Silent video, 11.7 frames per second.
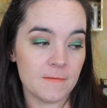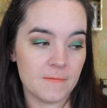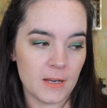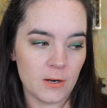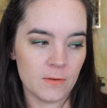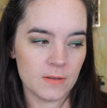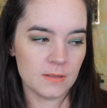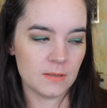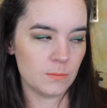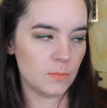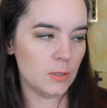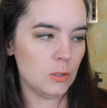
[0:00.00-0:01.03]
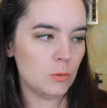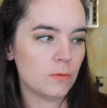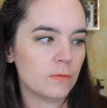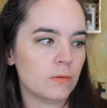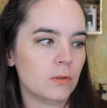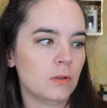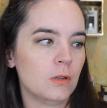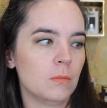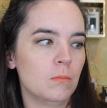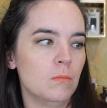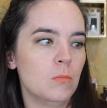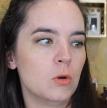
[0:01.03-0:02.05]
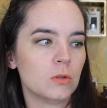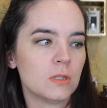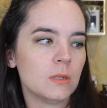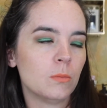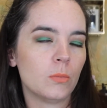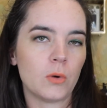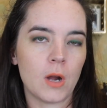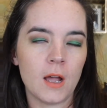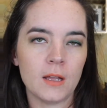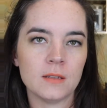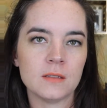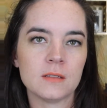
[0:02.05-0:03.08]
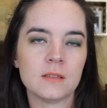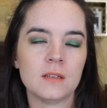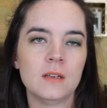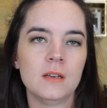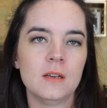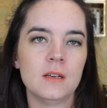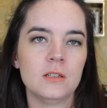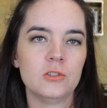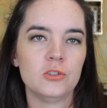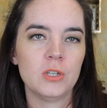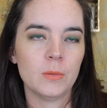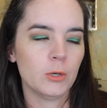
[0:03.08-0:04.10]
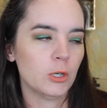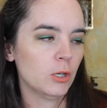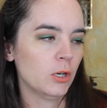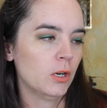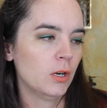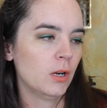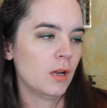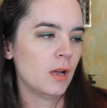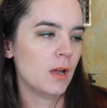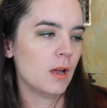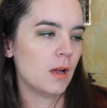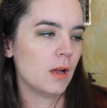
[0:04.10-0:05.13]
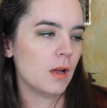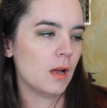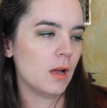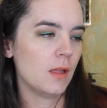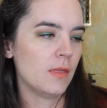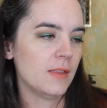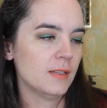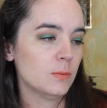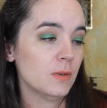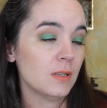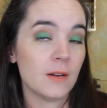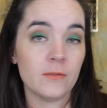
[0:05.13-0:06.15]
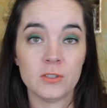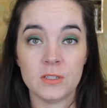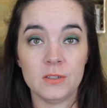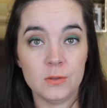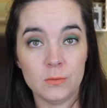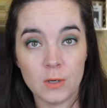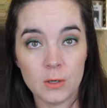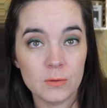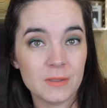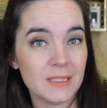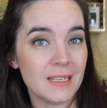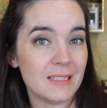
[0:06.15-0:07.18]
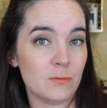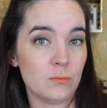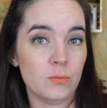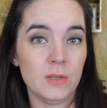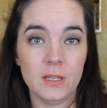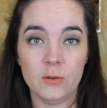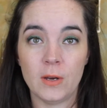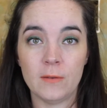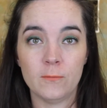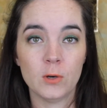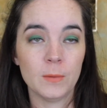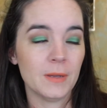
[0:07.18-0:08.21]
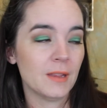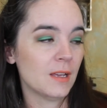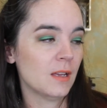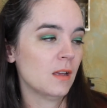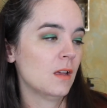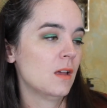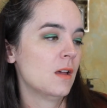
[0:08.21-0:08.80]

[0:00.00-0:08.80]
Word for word: Fire. This is a beautiful molten bronze shimmer. This one covers in 2 coats. It has a really great formula.